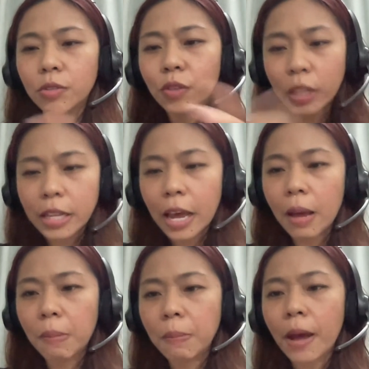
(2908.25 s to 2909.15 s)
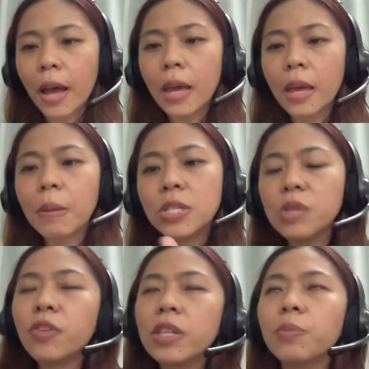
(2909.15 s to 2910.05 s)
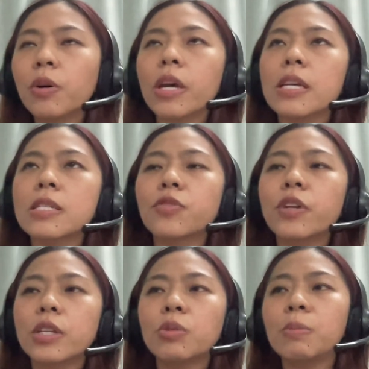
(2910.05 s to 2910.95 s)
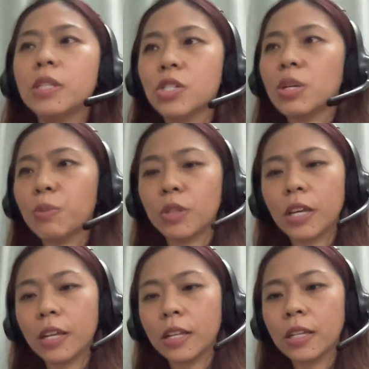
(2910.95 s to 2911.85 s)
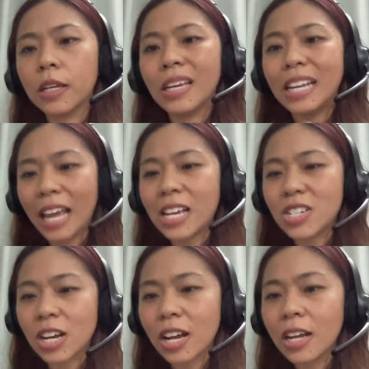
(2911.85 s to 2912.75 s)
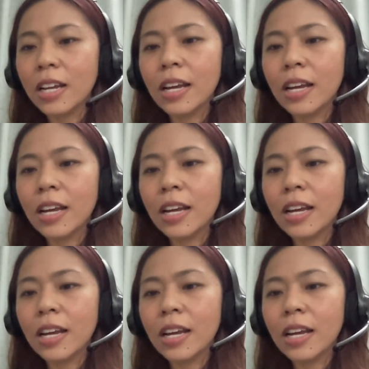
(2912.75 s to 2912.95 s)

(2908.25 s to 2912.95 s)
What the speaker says: Vietnam, my dream for the book is for it to be distributed in Asia.